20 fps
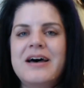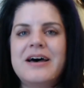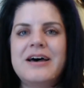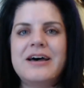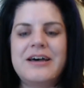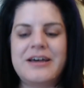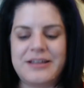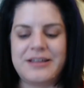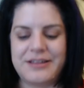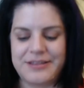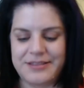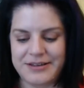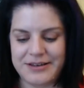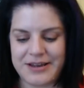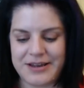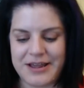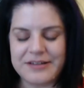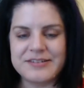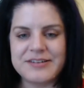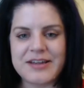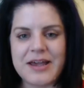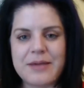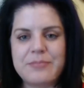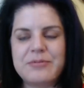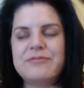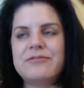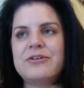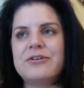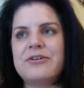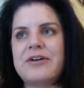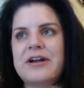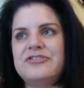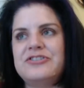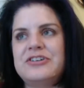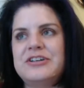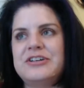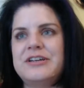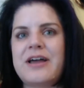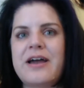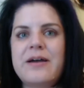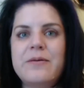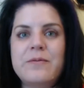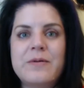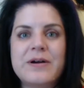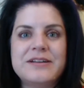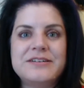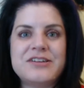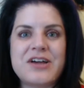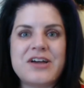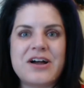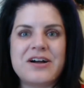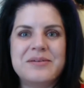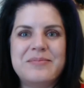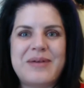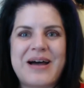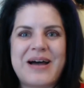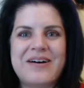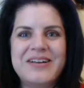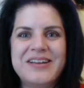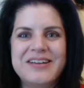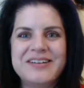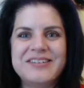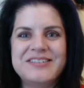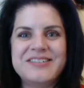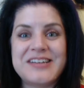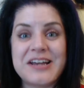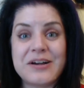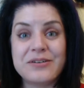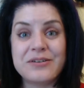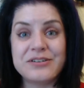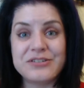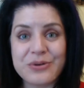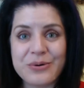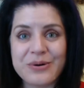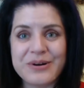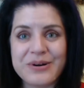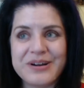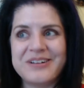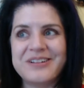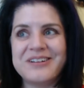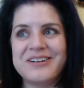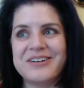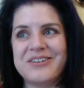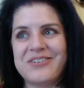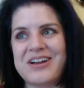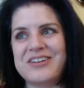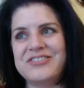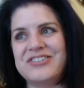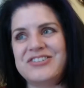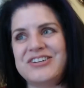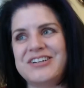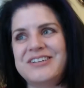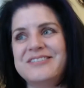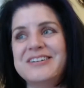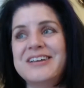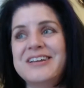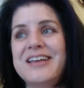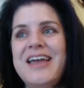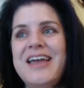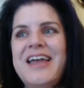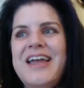The next type of aggression I want to talk about is territorial aggression.